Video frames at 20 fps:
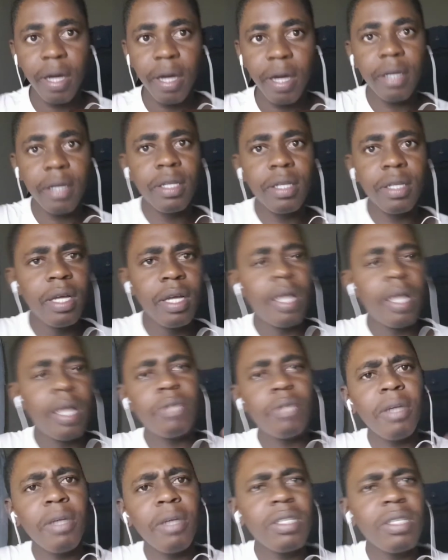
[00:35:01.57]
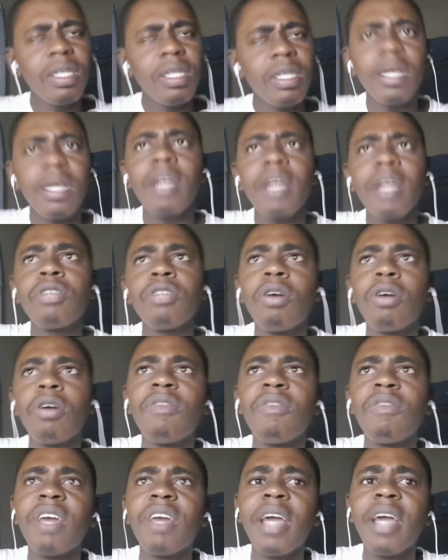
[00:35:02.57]
and especially in the age
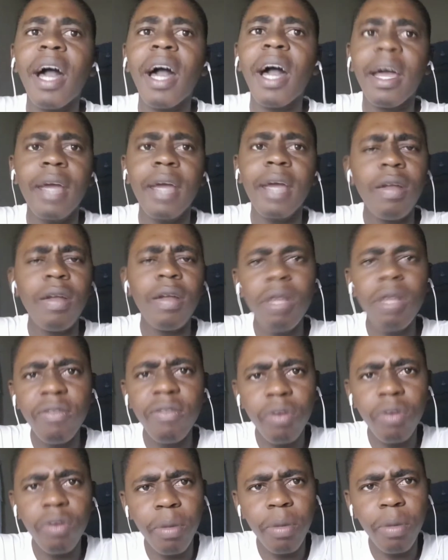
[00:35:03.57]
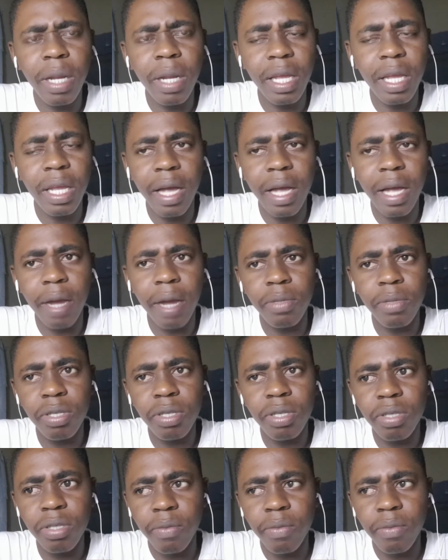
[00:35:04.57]
of AI. I don't know if you know about AI, which
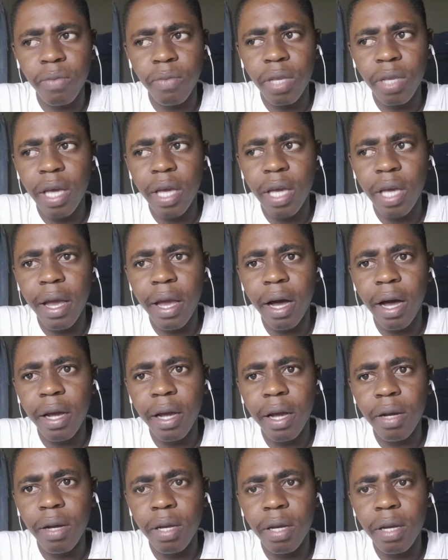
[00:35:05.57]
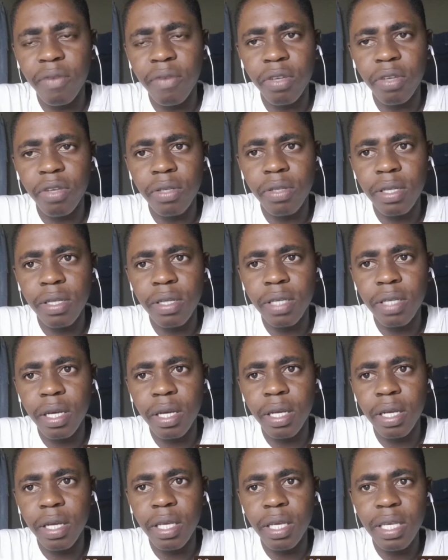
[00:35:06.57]
is AI in French they
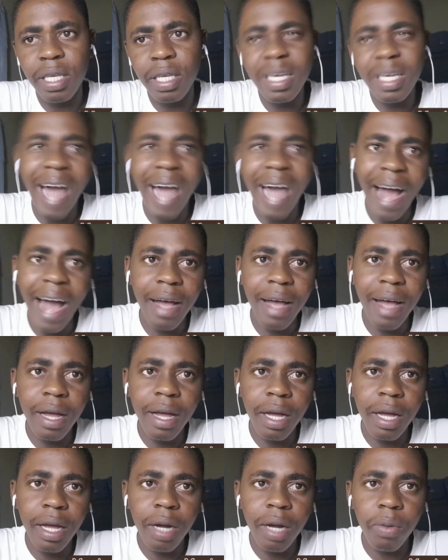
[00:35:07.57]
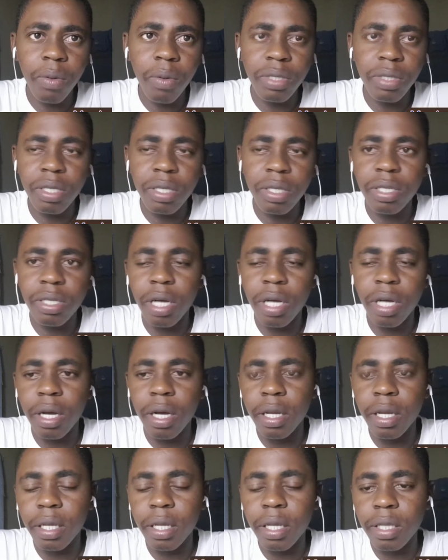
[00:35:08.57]
say IA, which is
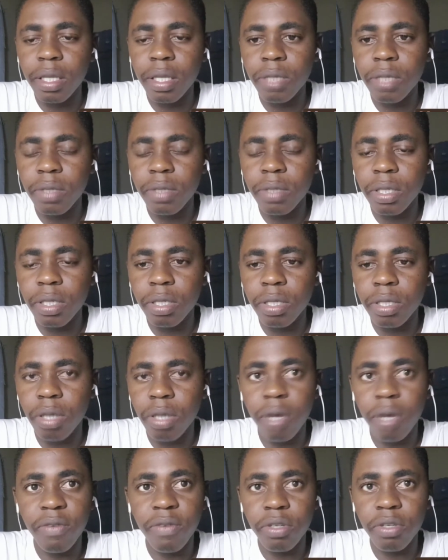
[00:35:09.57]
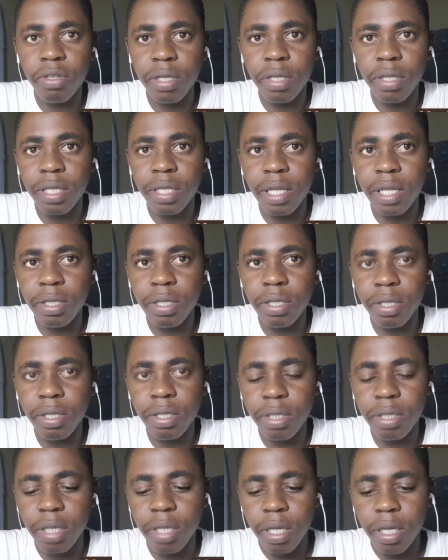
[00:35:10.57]
in English, which is artificial
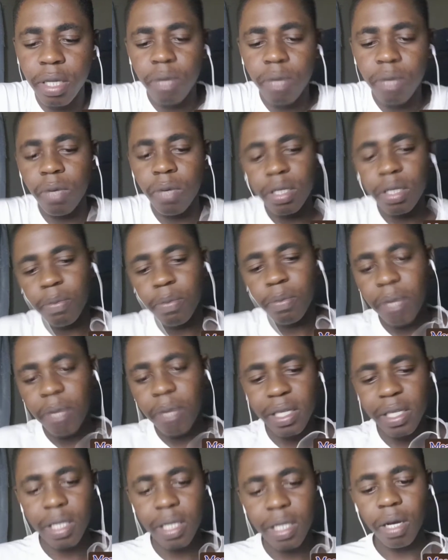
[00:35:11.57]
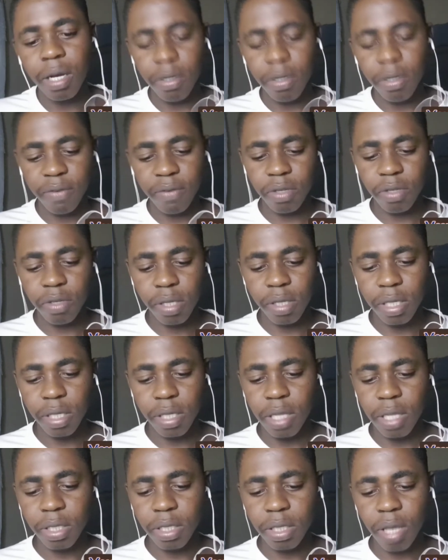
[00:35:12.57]
intelligence. What is basically artificial
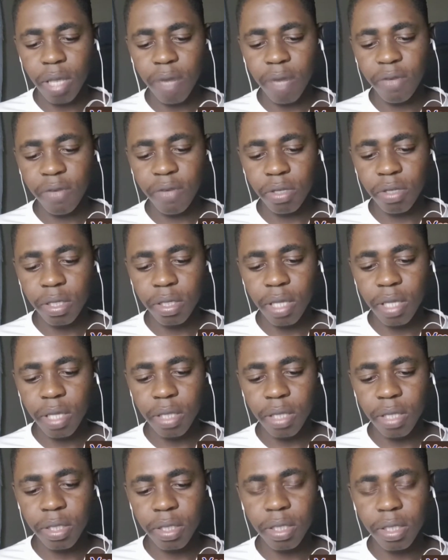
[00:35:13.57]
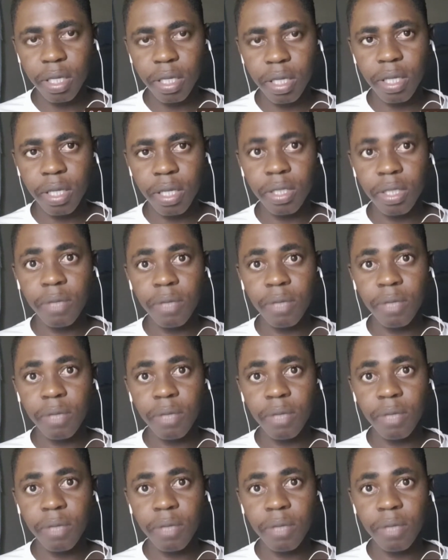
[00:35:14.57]
intelligence? Artificial intelligence is